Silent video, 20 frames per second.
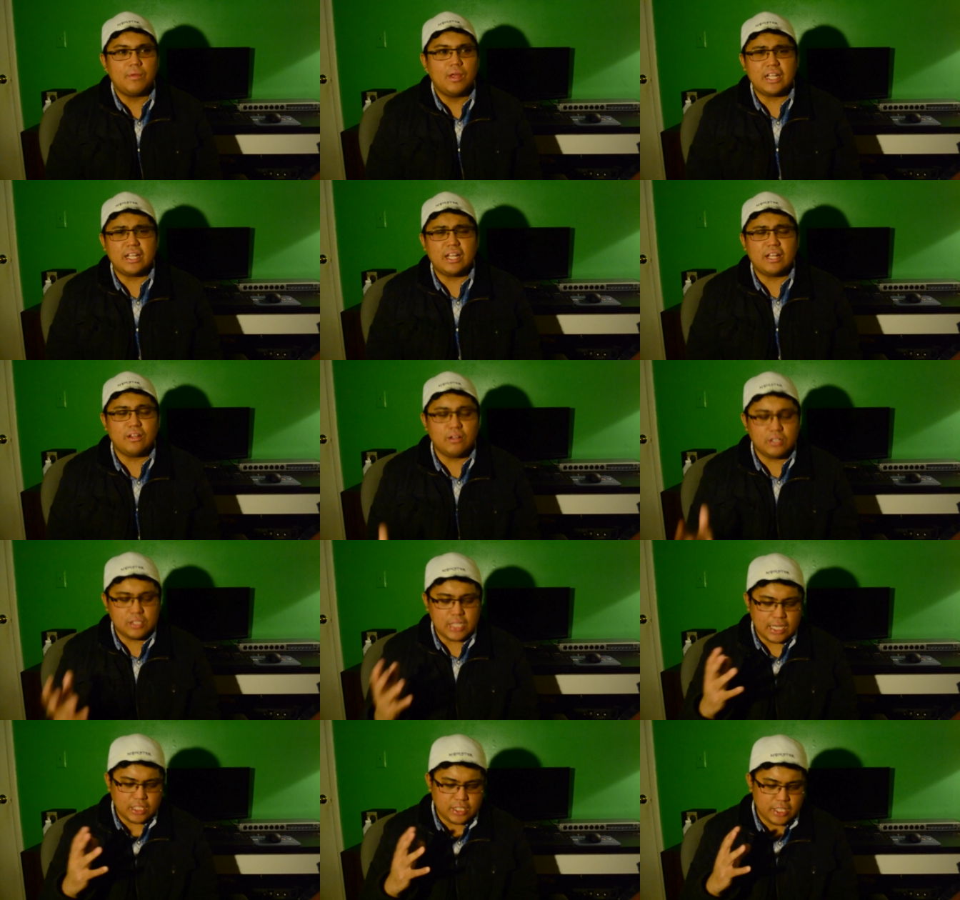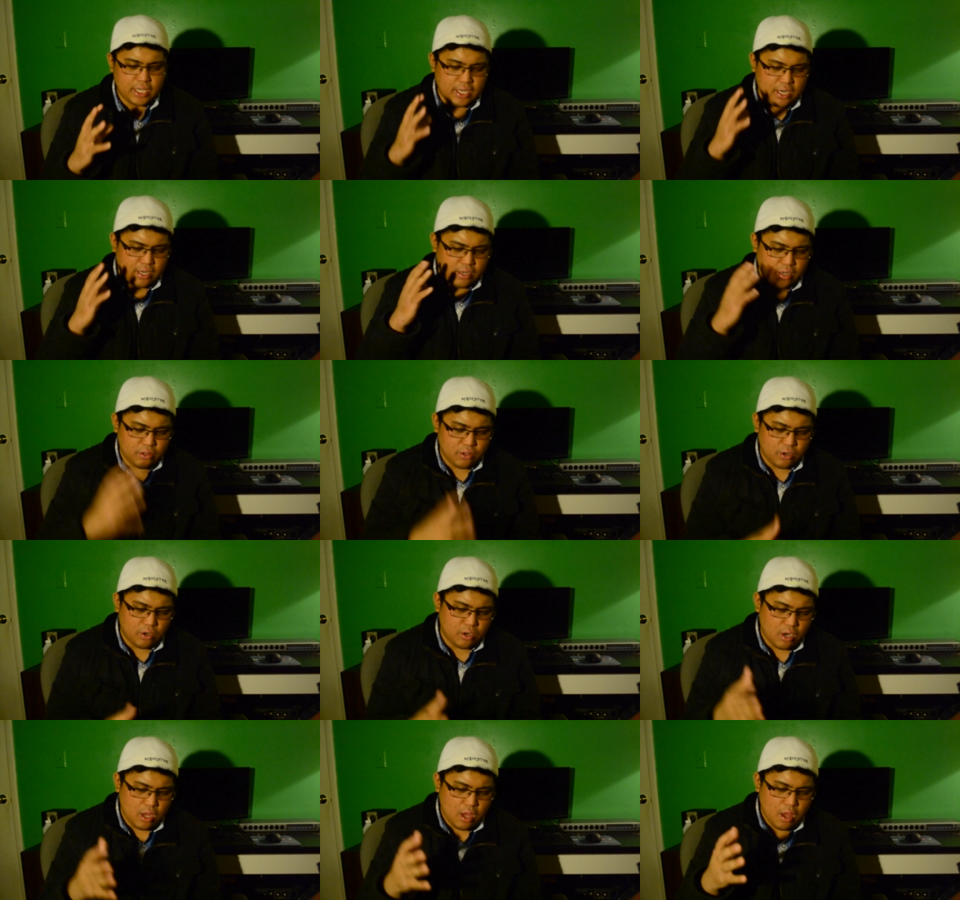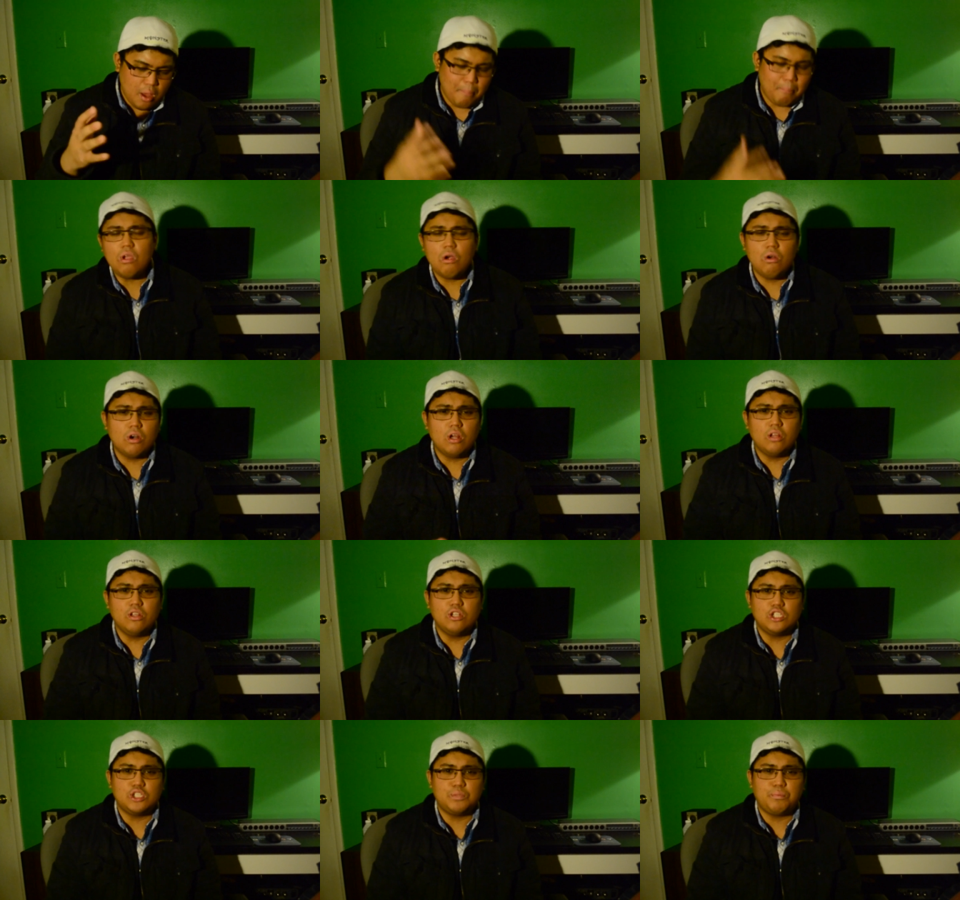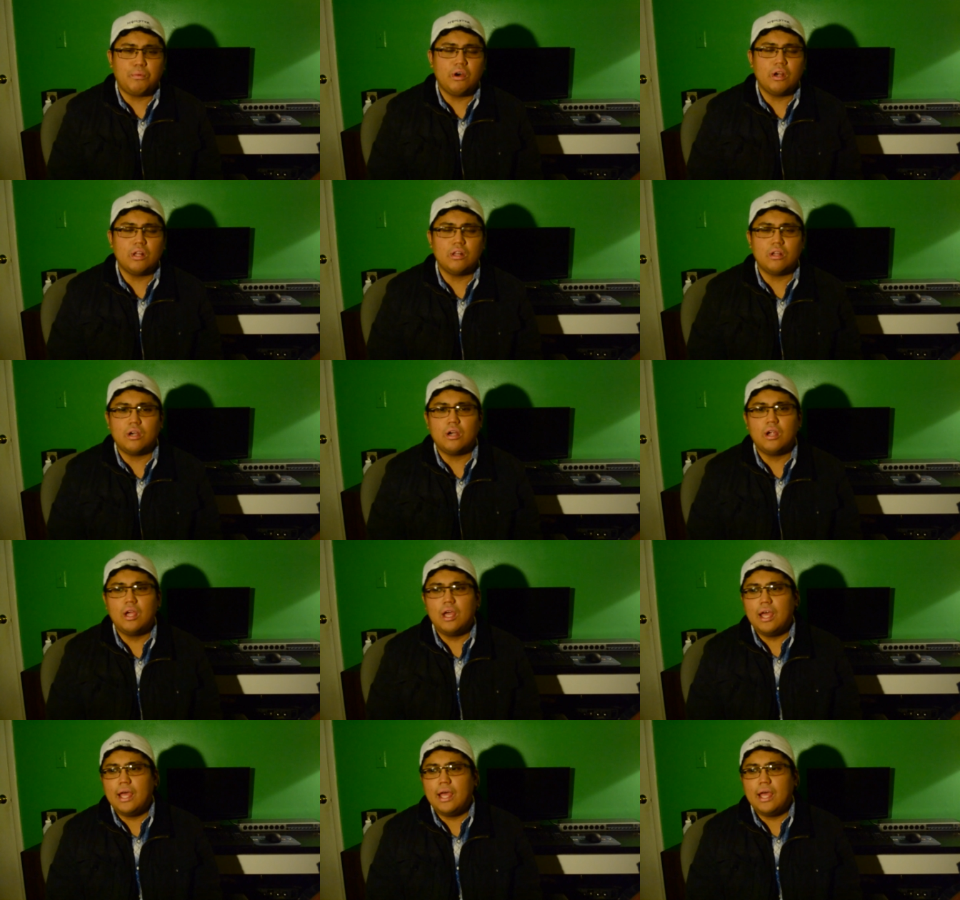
And then there's actually another spoiler,